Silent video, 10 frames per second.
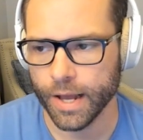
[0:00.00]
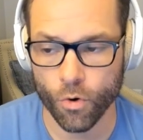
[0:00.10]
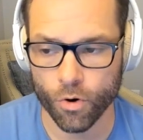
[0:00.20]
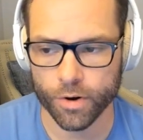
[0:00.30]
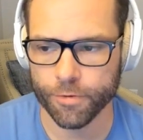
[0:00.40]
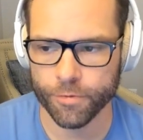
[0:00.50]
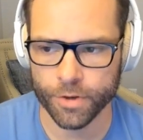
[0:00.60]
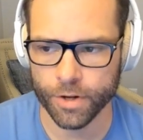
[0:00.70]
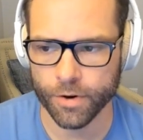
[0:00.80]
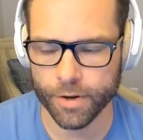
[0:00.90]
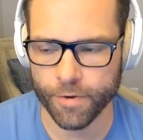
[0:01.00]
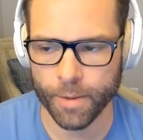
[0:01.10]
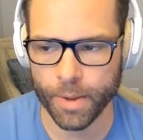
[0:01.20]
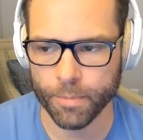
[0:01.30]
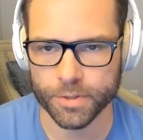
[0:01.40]
or if
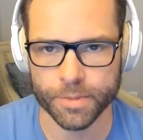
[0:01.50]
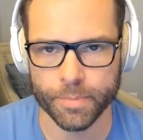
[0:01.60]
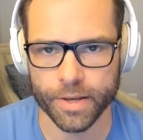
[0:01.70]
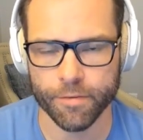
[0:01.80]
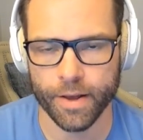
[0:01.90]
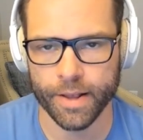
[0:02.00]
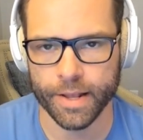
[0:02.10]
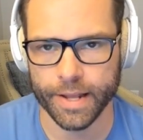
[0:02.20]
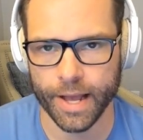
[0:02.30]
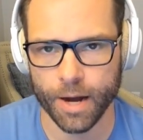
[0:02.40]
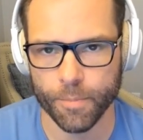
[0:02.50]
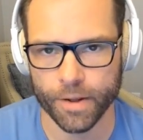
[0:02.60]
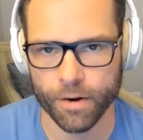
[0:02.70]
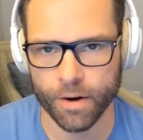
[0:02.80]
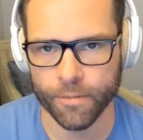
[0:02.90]
I'm able to be of any help at
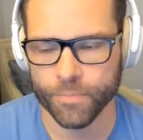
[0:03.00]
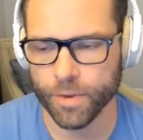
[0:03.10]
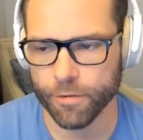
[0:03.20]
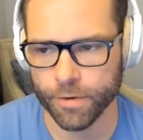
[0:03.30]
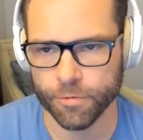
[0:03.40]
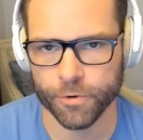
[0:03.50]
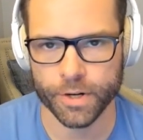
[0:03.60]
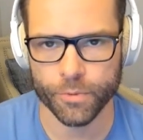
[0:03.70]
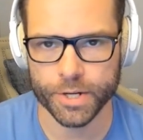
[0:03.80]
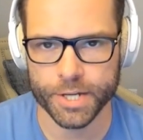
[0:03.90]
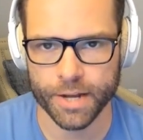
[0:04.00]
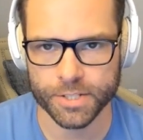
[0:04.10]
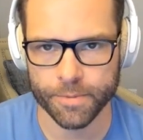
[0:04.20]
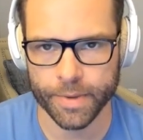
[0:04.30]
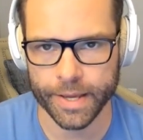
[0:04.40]
all, feel free to reach out
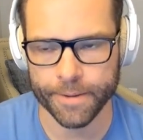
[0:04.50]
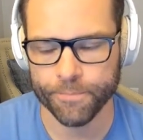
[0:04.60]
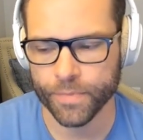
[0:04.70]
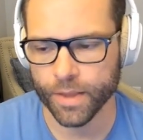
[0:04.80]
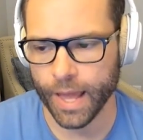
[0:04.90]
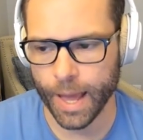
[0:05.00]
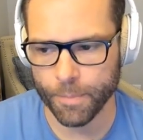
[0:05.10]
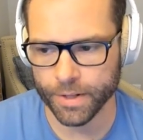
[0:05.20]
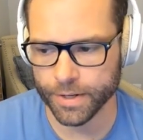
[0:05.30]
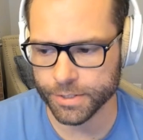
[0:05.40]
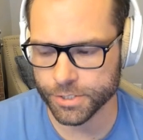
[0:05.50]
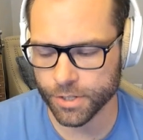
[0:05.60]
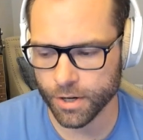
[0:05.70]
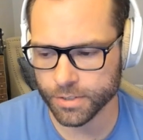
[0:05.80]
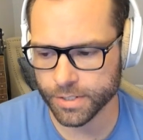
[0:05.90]
to me. Happy to
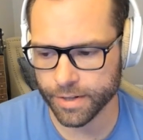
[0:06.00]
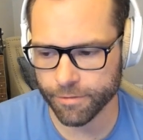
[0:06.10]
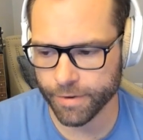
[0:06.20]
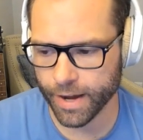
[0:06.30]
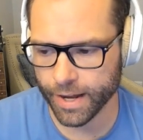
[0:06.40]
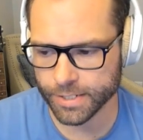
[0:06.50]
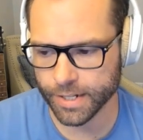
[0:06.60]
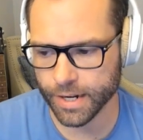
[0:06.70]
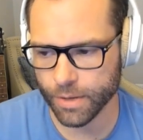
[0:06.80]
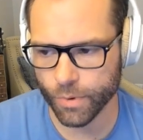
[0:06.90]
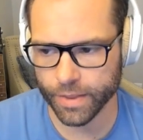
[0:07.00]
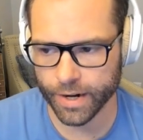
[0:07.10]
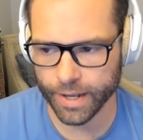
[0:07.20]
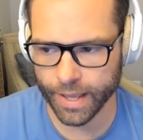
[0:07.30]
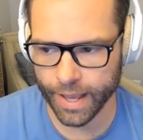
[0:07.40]
consult and advise in any way that
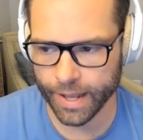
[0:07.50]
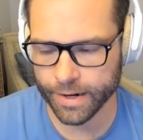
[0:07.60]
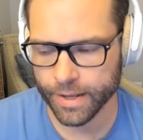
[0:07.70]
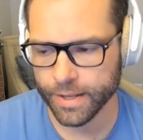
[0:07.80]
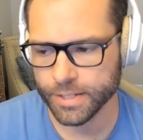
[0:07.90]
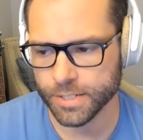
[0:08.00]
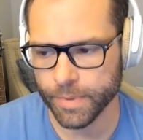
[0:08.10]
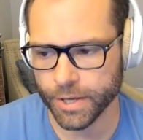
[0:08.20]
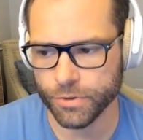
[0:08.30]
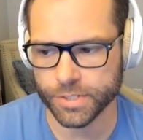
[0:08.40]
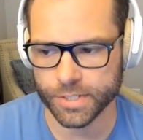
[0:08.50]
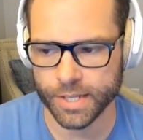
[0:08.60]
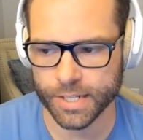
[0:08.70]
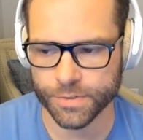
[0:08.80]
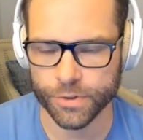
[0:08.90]
I can to make you
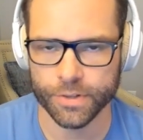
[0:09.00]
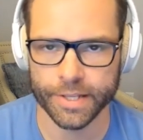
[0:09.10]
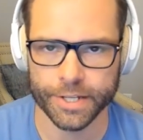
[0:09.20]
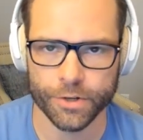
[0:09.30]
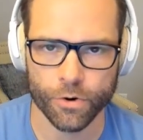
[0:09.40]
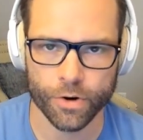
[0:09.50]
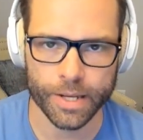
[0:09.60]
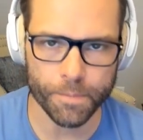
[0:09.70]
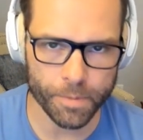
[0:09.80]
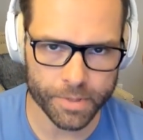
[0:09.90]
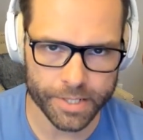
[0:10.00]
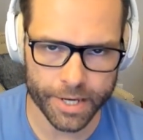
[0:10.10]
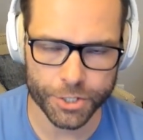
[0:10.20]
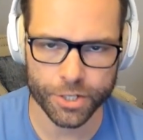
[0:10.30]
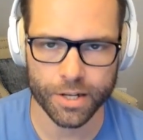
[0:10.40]
successful in your
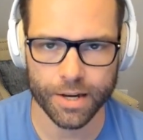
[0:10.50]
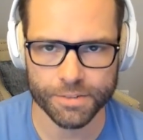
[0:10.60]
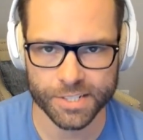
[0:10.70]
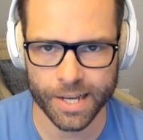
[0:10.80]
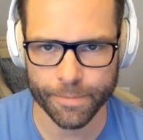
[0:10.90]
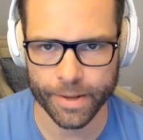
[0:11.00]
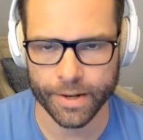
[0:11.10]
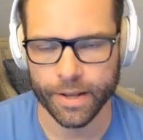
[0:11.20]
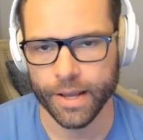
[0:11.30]
implementation of Segment